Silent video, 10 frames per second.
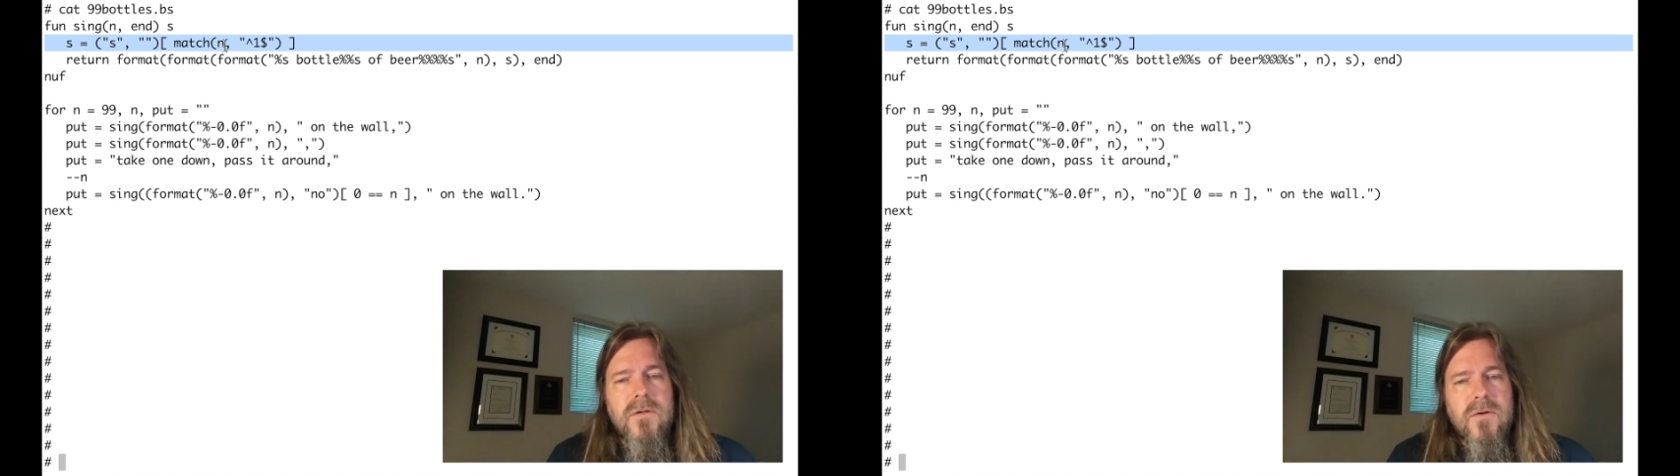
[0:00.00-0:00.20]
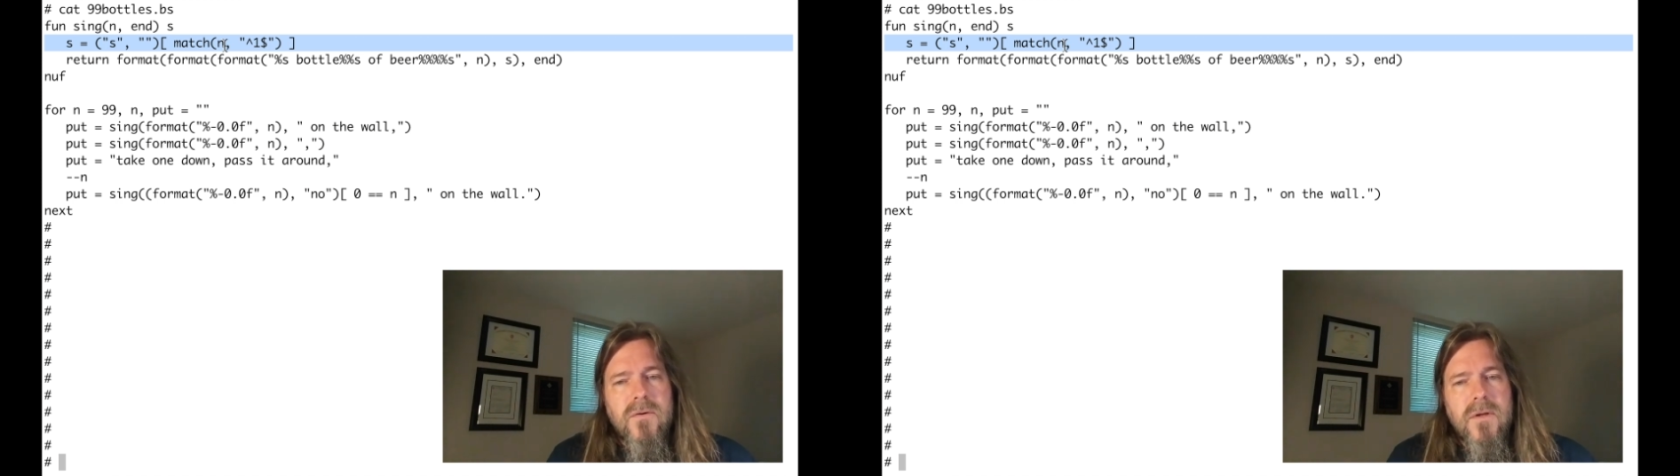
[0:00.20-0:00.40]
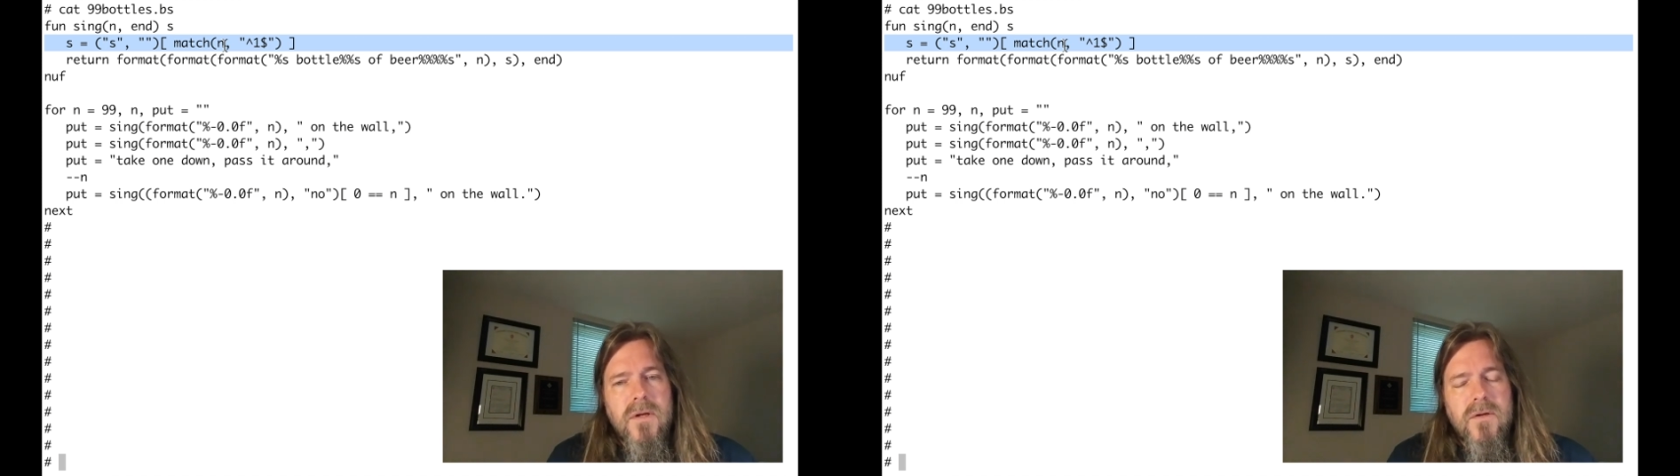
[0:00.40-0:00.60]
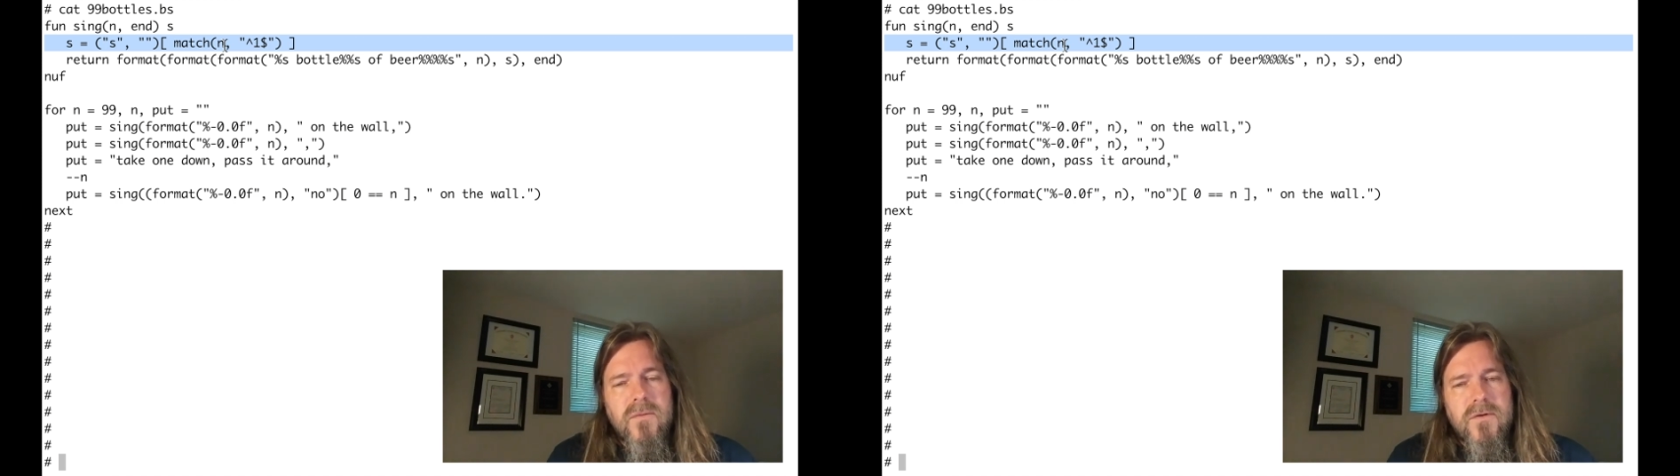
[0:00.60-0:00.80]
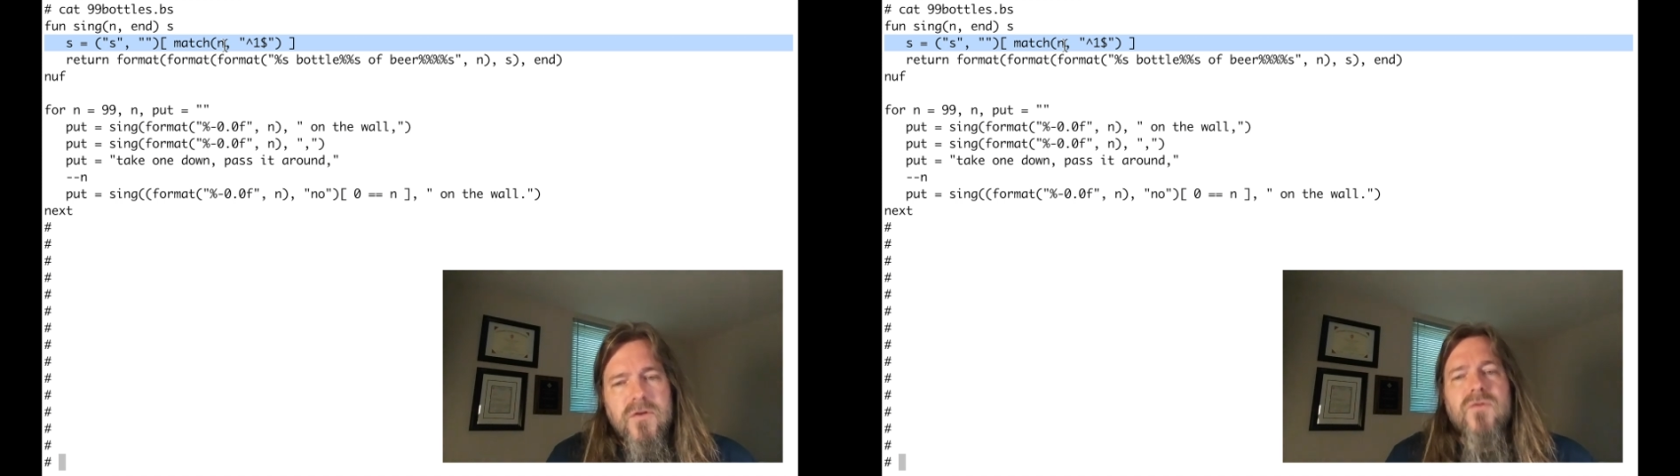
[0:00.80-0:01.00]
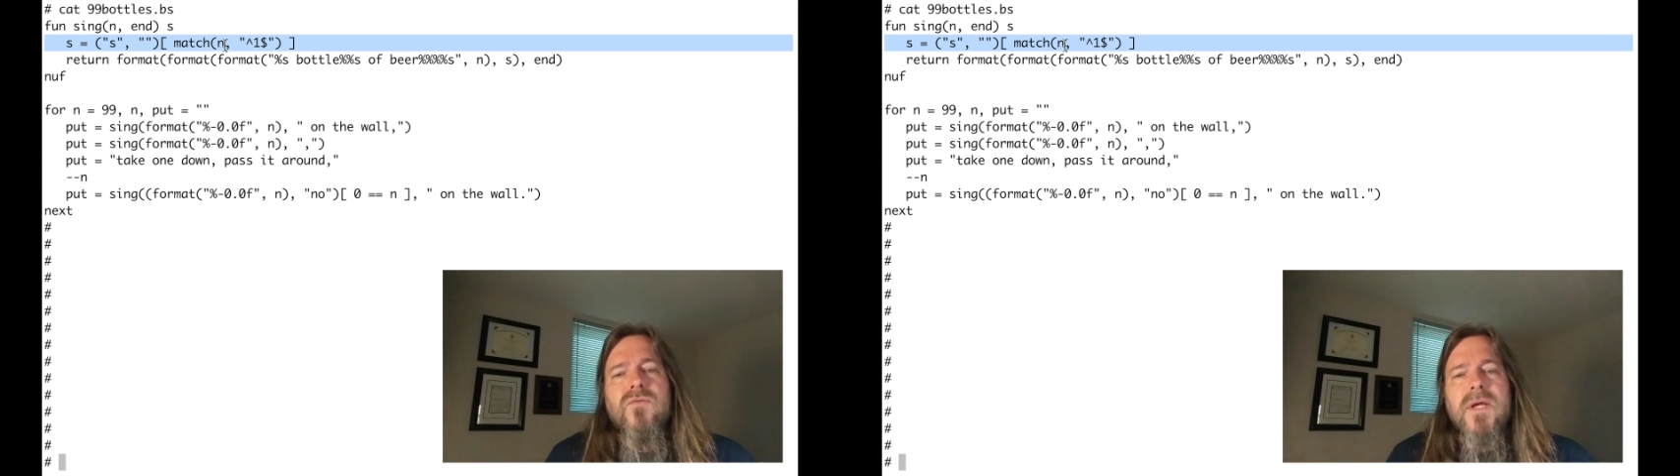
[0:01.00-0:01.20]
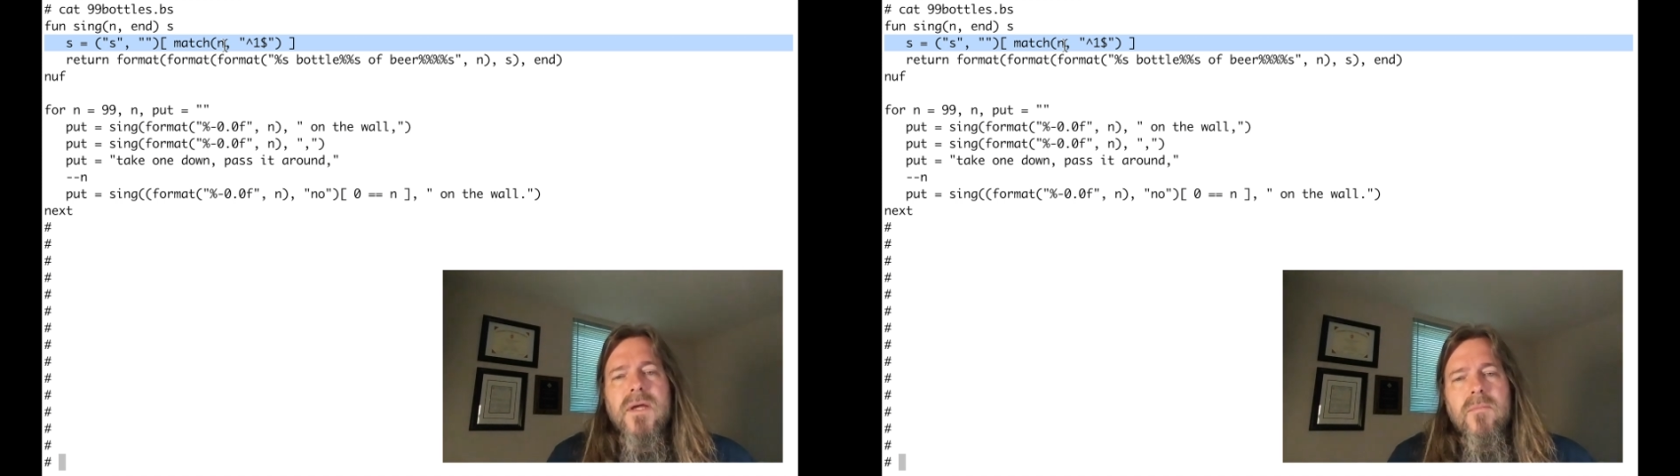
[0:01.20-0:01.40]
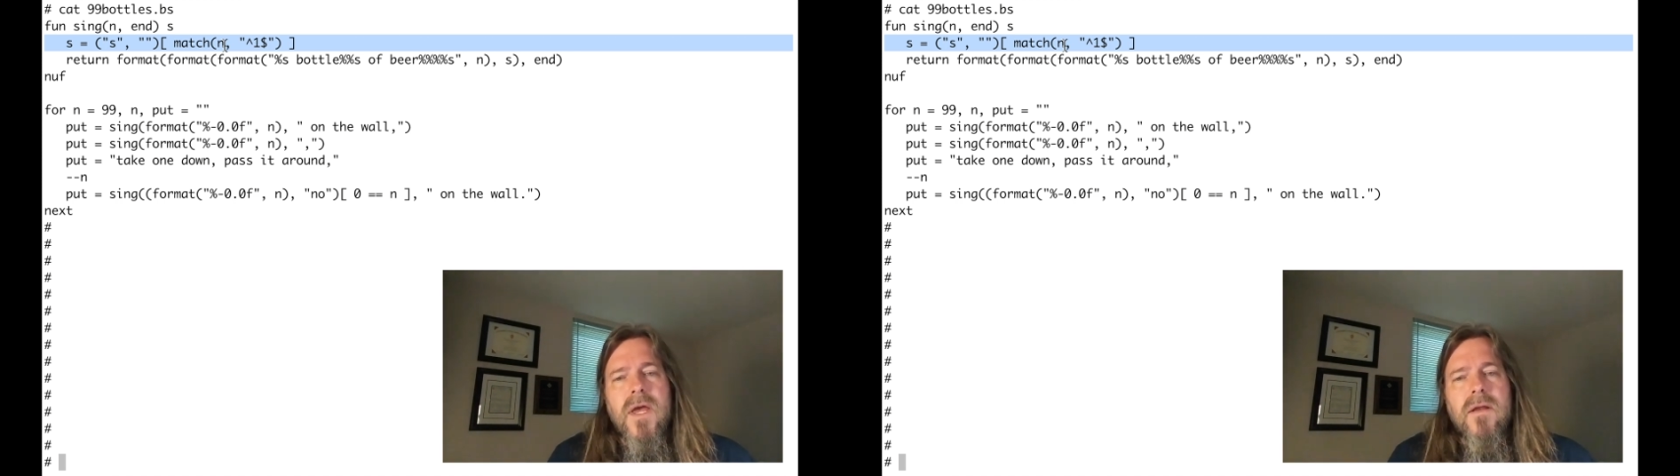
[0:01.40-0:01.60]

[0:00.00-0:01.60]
turn it into a string